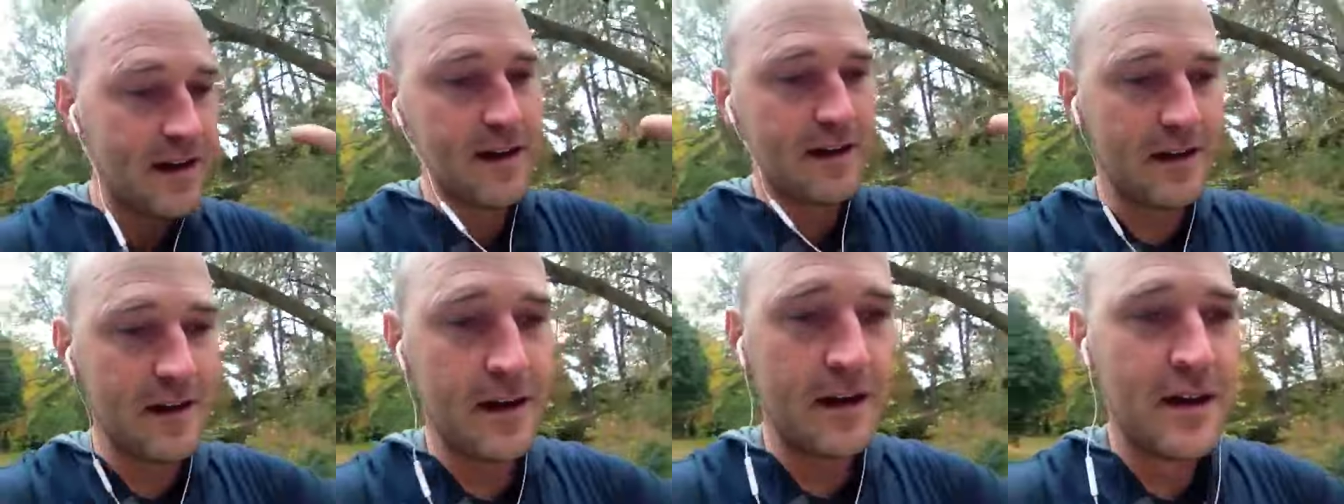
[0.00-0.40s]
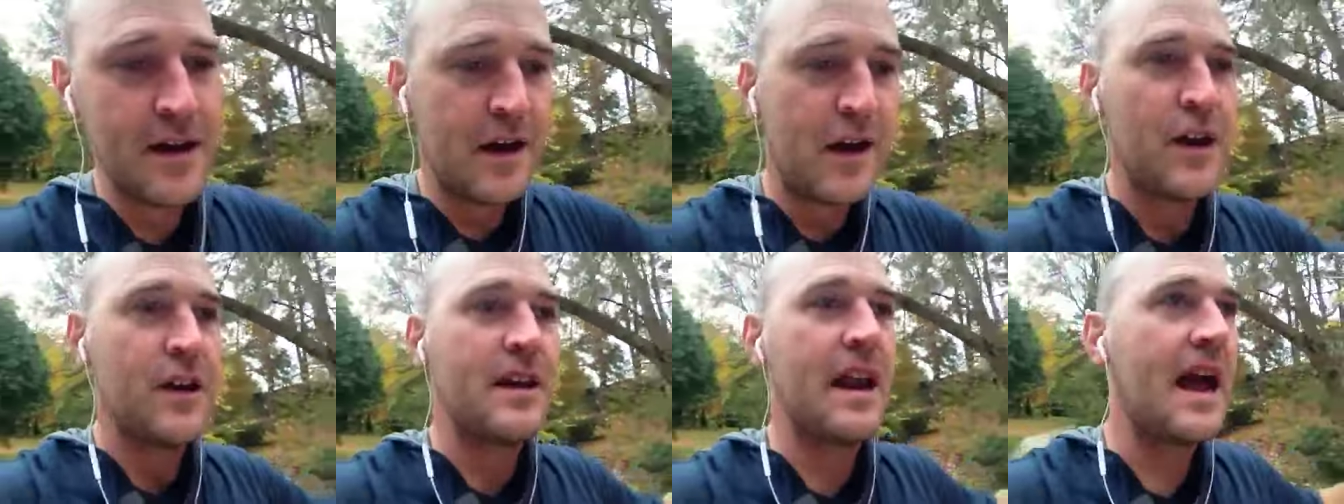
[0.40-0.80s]
Uh,
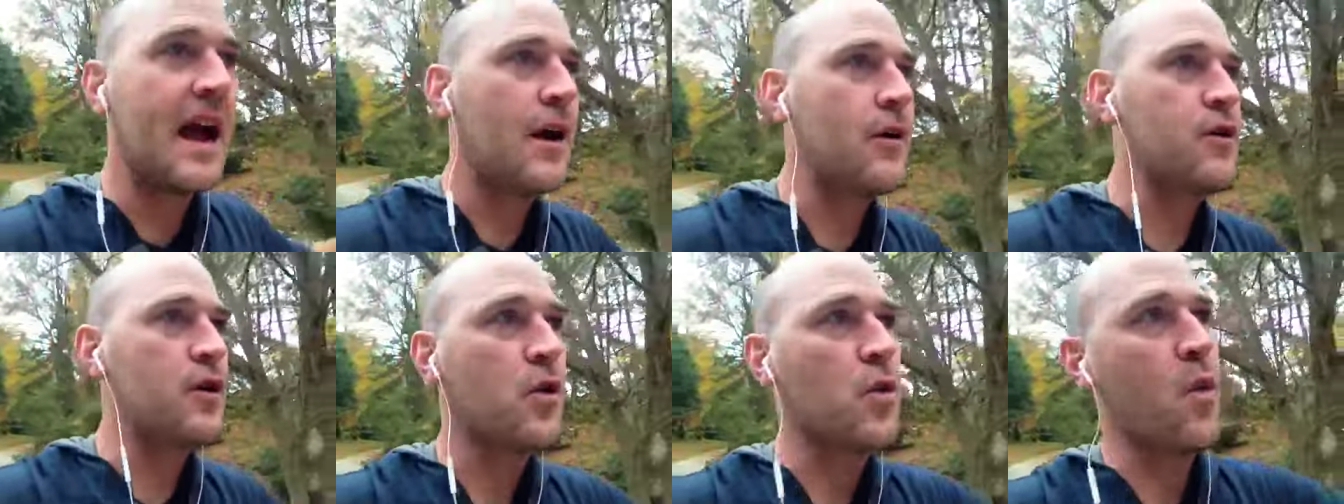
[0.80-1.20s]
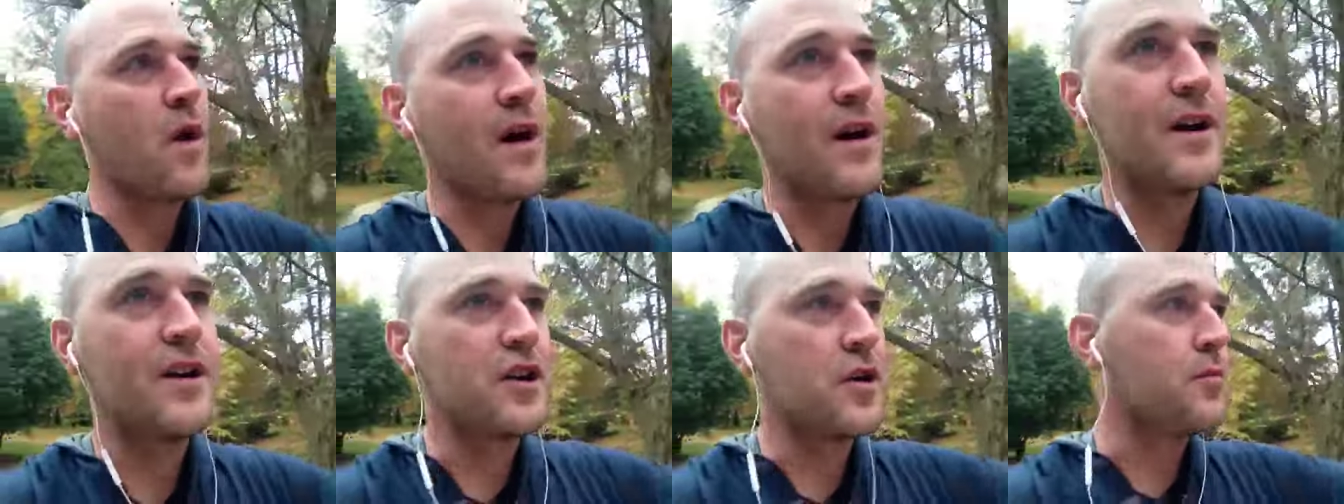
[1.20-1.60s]
now you're
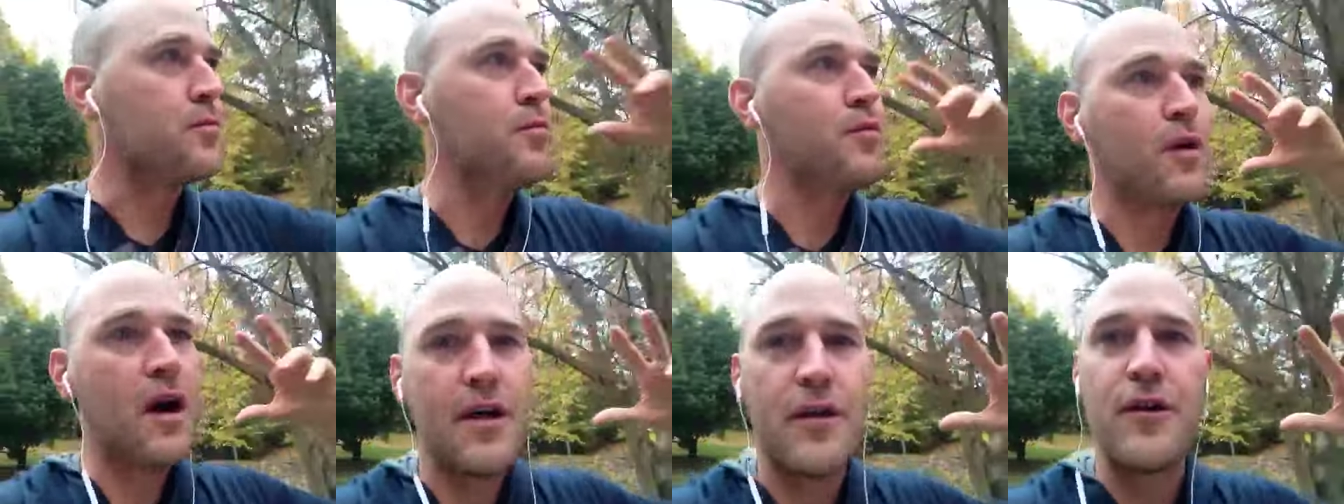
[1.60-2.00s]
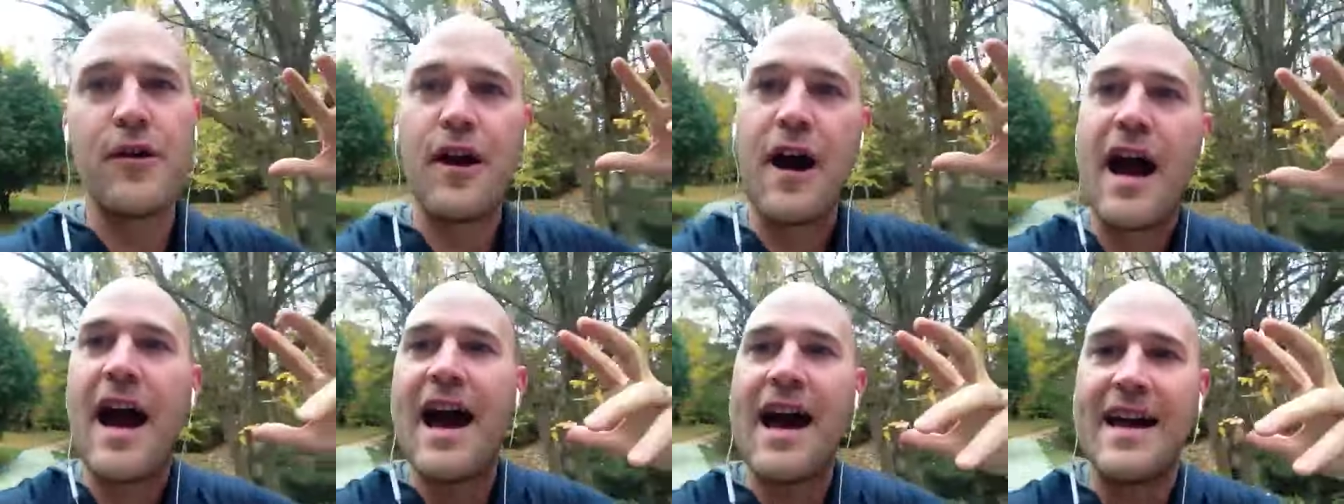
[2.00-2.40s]
wearing your brother
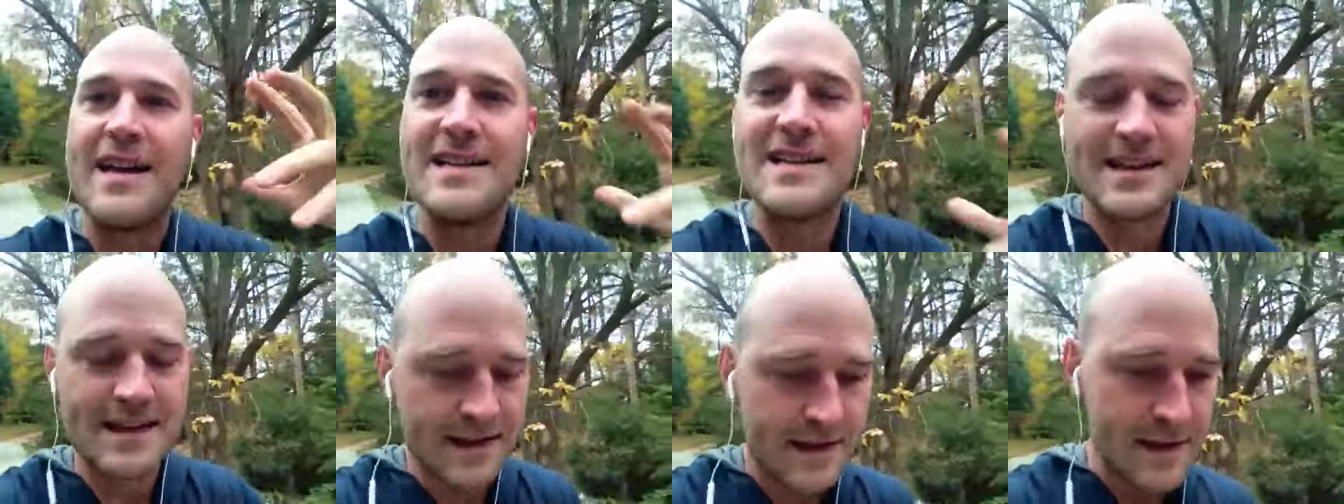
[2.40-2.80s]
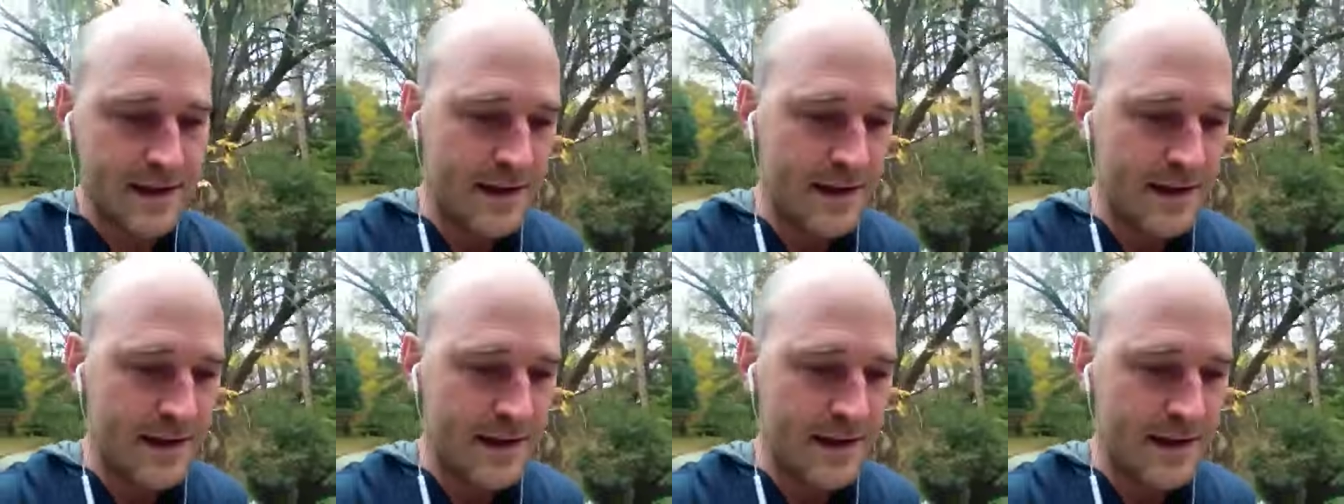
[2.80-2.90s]
hat.